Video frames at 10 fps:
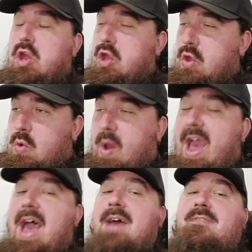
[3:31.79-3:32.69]
You
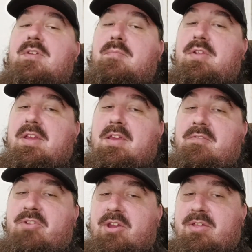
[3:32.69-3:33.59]
have to
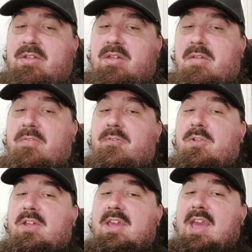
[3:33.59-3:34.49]
believe Jesus is
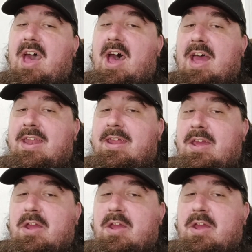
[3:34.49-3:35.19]
fully God